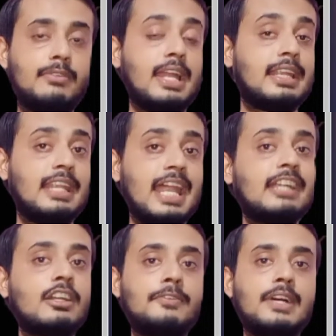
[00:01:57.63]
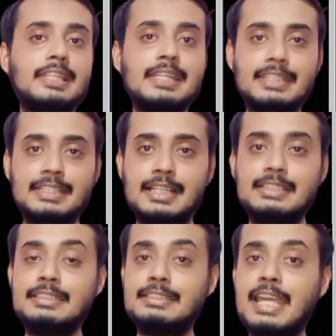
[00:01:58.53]
and lot of other
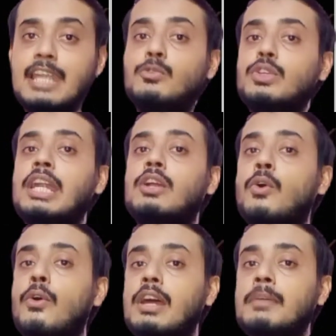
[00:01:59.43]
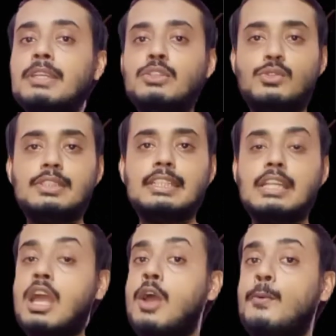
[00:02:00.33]
technologies that we are gonna be using,
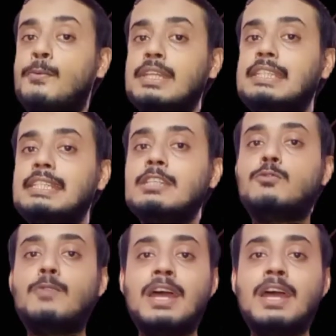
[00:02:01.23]
which is